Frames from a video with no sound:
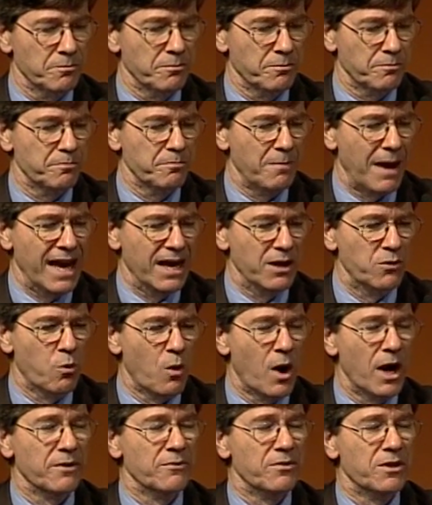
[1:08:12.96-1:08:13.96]
made
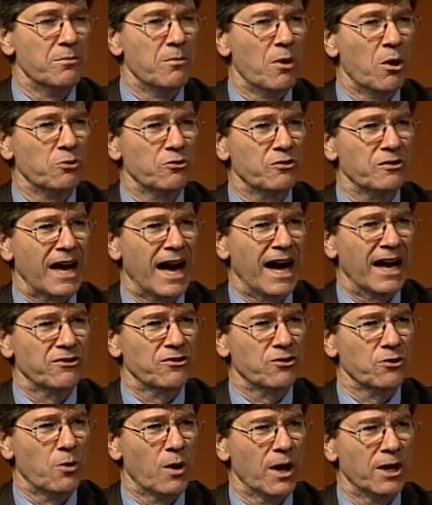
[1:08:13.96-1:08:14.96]
one of the most
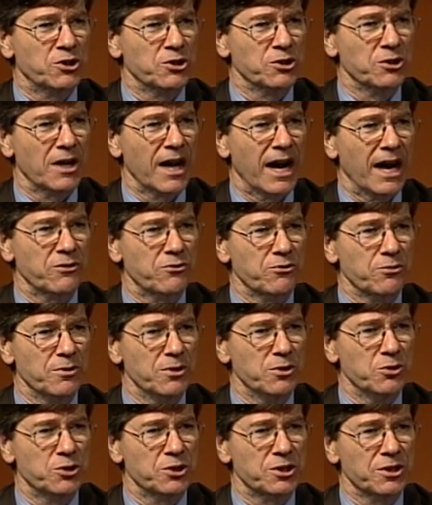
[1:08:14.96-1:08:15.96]
consequential
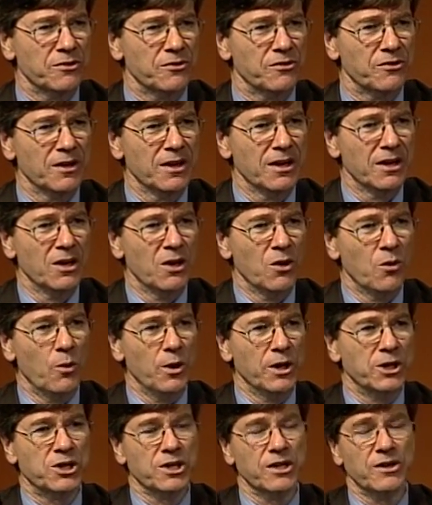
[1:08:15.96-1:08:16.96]
contributions,
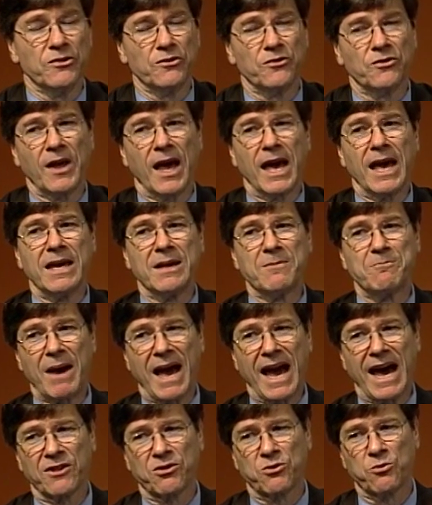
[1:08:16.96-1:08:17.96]
which is a
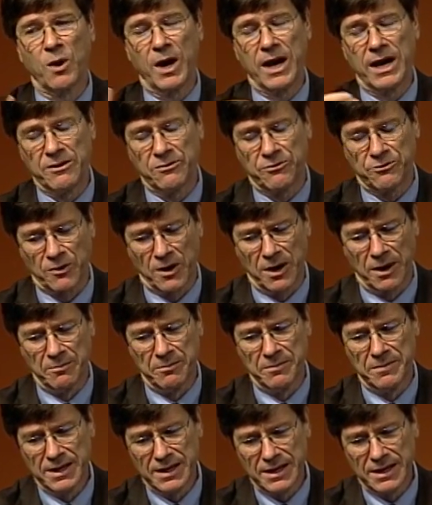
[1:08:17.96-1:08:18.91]
pathway from,